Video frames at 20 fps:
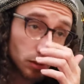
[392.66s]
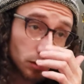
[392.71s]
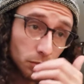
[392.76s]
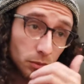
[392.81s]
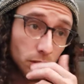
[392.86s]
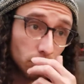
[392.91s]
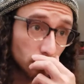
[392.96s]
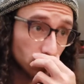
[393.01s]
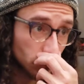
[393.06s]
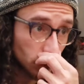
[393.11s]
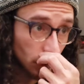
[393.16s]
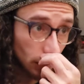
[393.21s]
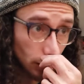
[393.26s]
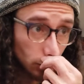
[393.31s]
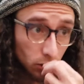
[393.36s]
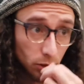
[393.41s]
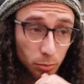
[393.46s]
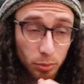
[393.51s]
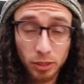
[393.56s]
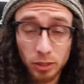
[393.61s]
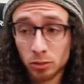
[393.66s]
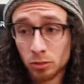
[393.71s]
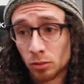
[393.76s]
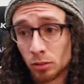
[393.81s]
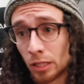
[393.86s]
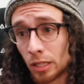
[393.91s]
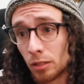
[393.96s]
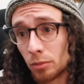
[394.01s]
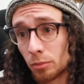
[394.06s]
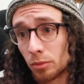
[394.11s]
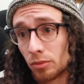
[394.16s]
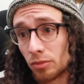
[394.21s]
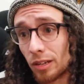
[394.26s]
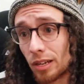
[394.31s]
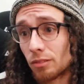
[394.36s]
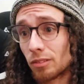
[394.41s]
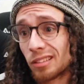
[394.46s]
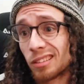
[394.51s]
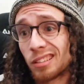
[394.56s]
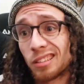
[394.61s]
I used to play Soul Calibur
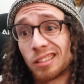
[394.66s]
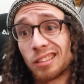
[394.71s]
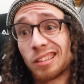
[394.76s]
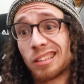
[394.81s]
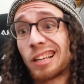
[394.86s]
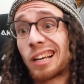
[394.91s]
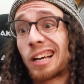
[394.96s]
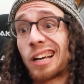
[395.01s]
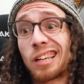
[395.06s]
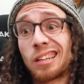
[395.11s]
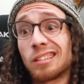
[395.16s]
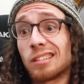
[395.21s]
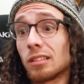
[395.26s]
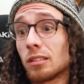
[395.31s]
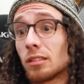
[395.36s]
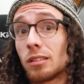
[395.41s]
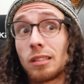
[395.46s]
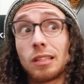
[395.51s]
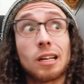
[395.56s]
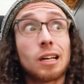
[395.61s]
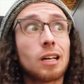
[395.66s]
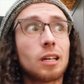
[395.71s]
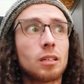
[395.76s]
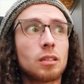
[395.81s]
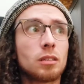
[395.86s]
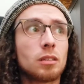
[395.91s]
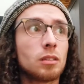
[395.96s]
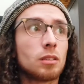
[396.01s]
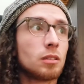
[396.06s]
5 a lot.